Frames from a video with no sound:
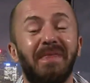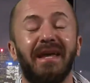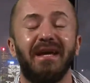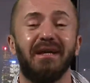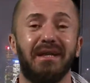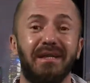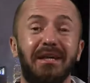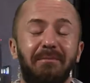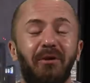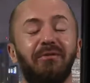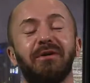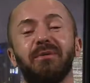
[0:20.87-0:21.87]
As
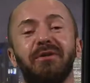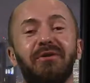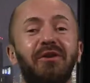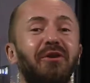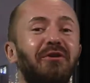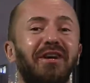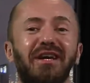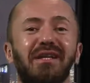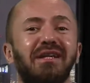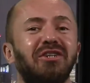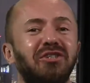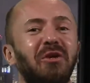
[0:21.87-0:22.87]
Sleepover with Yuri is
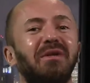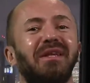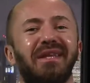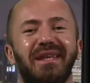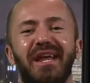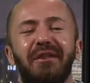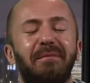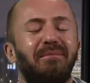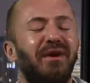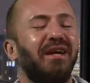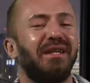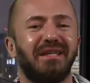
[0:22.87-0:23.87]
a show that
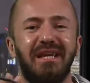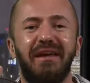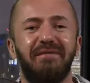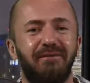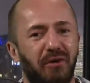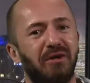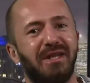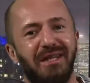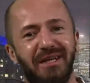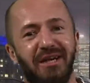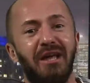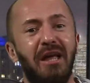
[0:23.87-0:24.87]
celebrates
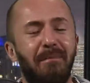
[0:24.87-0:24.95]
diversity,